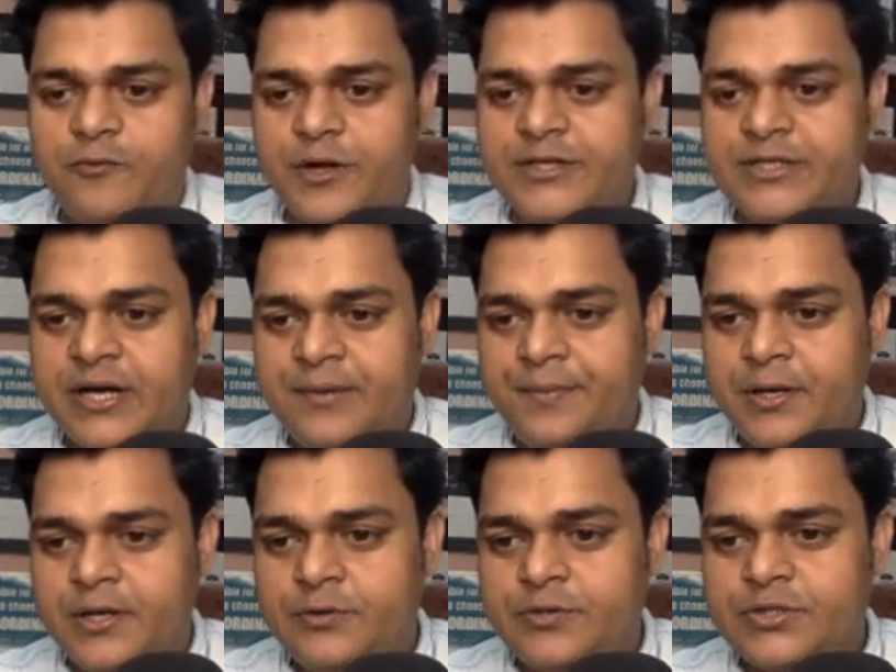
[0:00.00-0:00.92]
For
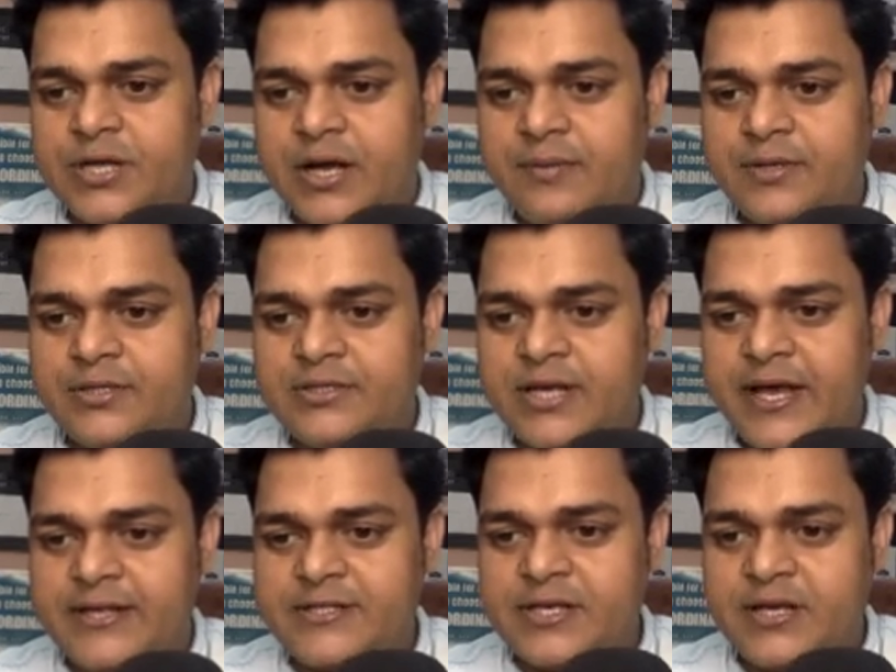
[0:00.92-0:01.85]
example, you establish
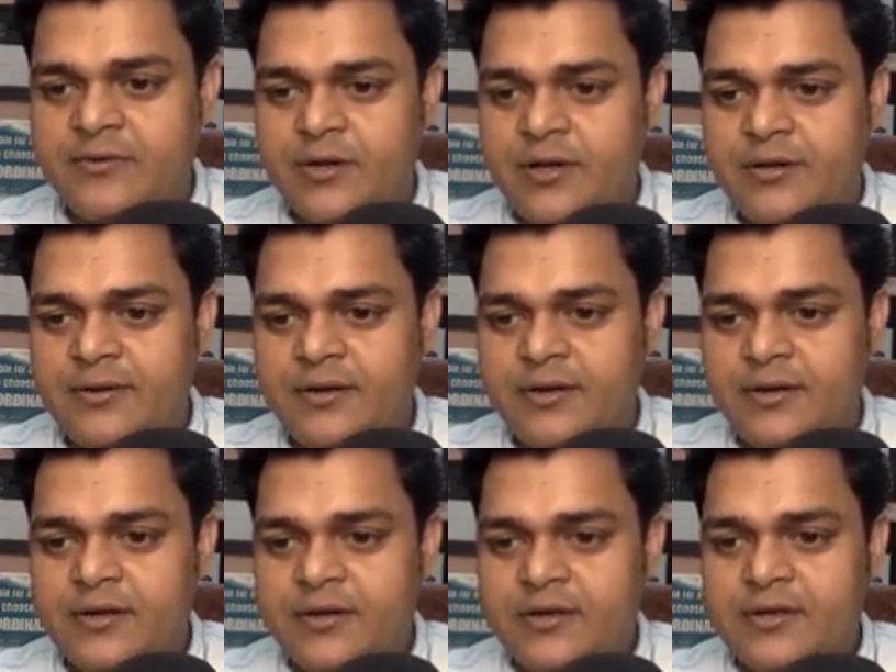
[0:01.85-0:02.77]
SQL.
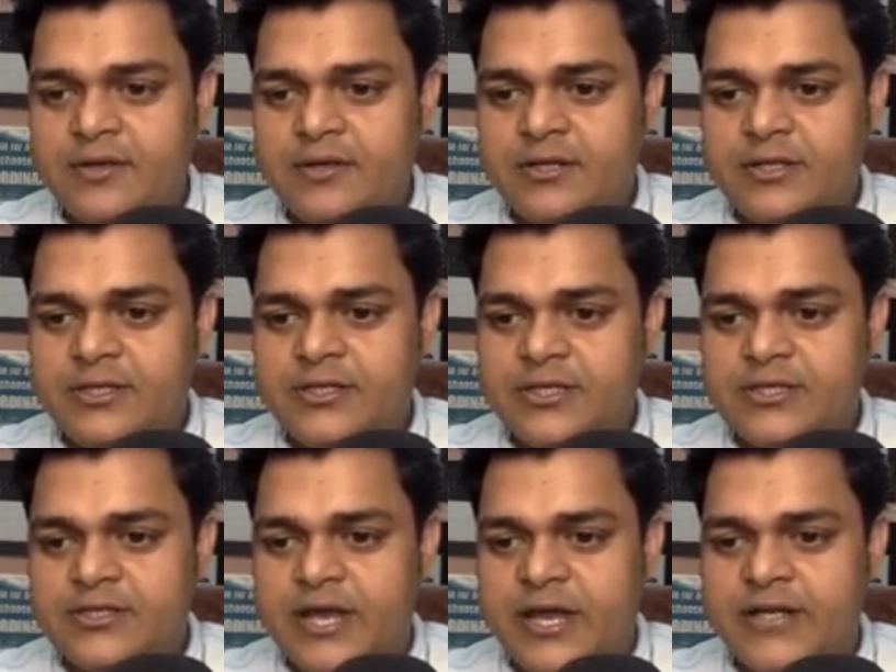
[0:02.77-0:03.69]
This
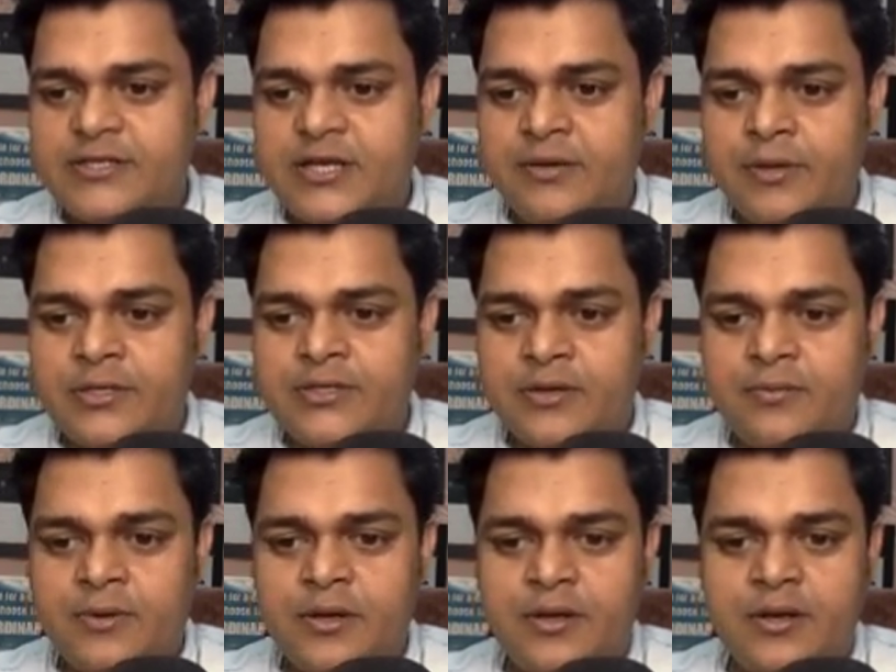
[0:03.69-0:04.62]
is SQL
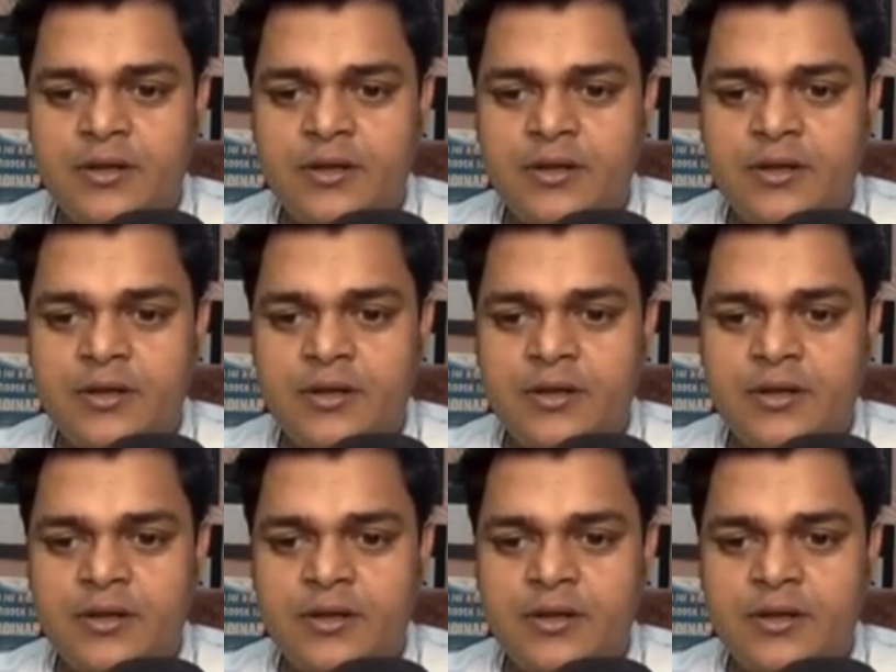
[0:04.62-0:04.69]
server